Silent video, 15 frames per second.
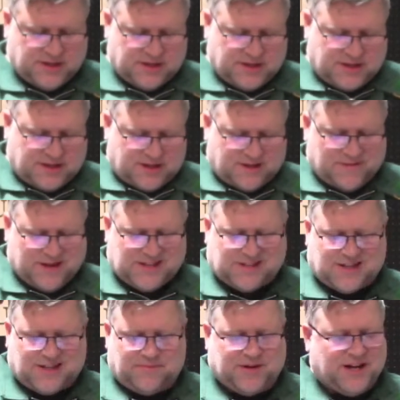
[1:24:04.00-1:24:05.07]
And basically
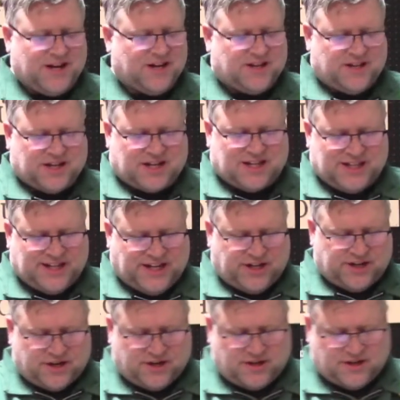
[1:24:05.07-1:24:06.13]
I'm getting all the
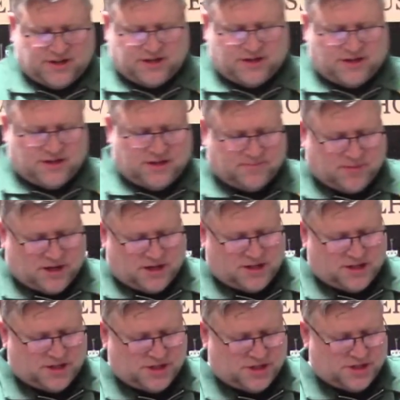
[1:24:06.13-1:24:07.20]
cleaner and all the
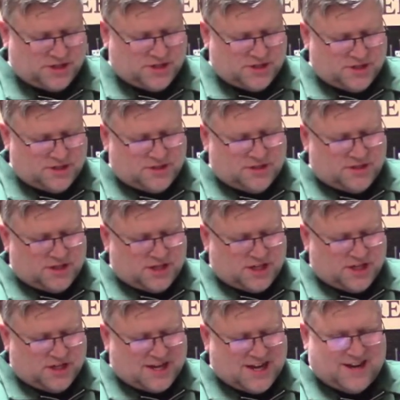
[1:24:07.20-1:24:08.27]
polish, the
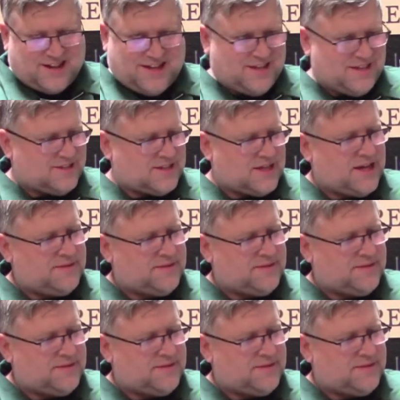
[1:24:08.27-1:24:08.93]
gunk out of the inside.